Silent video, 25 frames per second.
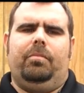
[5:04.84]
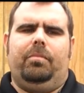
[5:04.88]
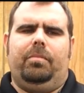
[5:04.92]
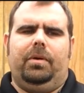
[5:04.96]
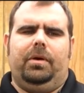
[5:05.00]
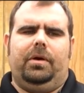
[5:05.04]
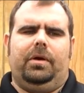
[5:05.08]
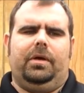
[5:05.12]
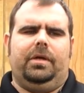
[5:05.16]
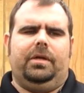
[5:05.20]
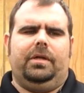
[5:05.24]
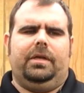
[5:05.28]

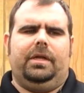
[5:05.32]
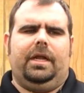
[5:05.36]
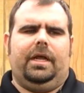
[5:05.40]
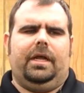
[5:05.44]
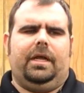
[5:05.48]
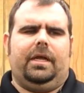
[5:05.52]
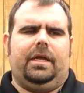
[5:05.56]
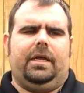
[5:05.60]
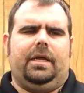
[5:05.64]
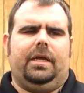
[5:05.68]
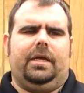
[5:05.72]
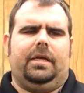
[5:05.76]
but
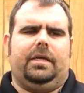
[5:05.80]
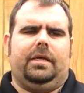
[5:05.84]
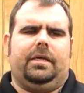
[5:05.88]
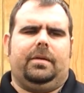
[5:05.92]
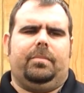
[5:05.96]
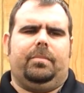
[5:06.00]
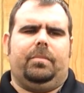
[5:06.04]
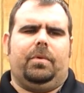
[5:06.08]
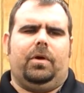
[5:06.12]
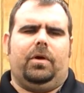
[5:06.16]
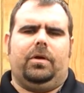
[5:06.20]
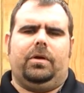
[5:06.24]
I
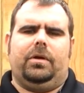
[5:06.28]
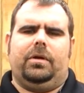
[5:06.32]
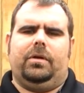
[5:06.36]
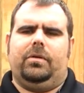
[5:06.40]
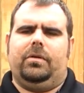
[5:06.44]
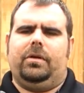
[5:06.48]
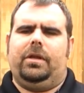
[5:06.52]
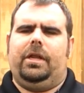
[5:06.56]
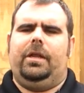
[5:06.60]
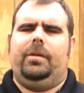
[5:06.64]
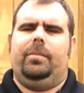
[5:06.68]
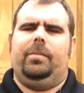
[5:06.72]
bought it
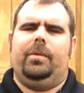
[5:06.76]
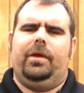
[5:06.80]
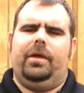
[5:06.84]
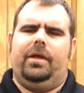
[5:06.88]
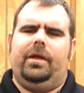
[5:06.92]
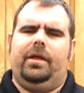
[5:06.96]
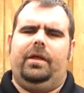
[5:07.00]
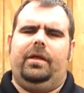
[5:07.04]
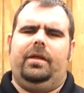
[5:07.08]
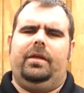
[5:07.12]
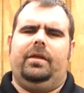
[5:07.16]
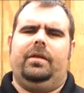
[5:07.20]
on
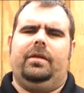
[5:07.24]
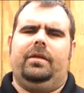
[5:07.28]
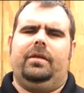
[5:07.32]
eBay